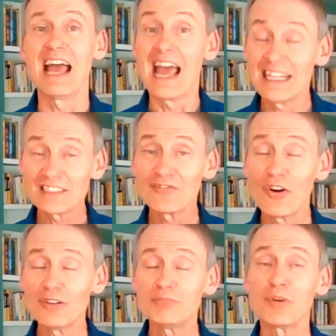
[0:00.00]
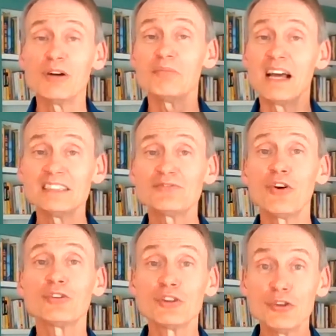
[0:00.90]
SVOD, well,
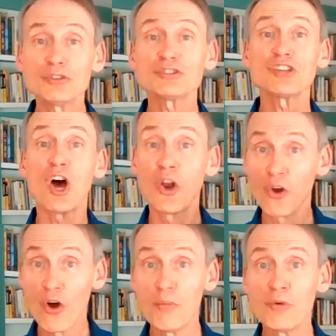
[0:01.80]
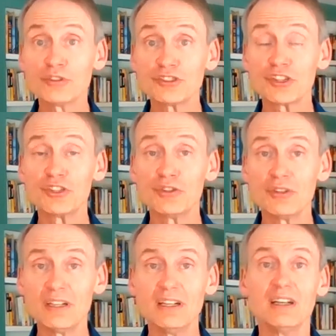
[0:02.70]
SVOD looks a lot more
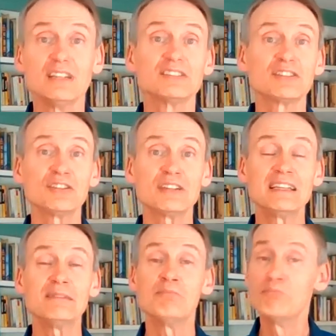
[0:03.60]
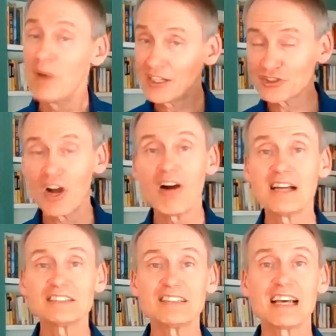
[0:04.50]
secure, certainly much
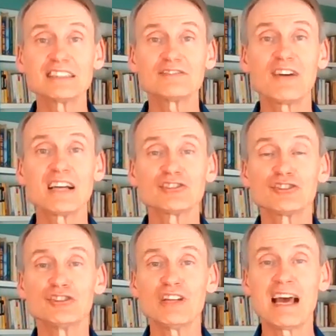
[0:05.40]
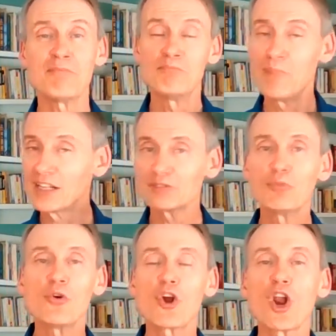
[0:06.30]
higher satisfaction and much
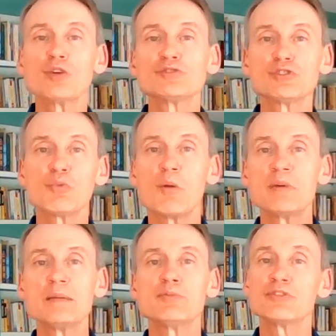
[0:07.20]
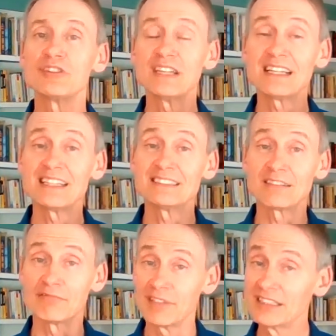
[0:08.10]
more close to what people think is
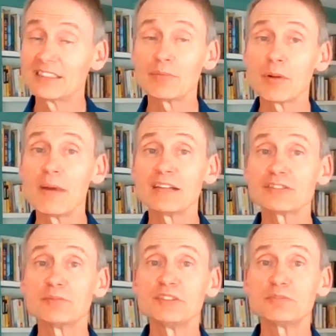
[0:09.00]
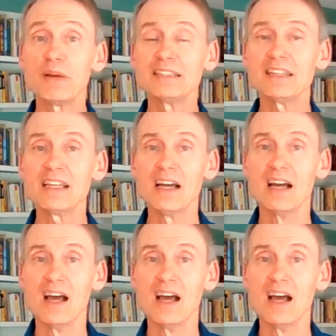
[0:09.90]
a reasonable amount to be spending.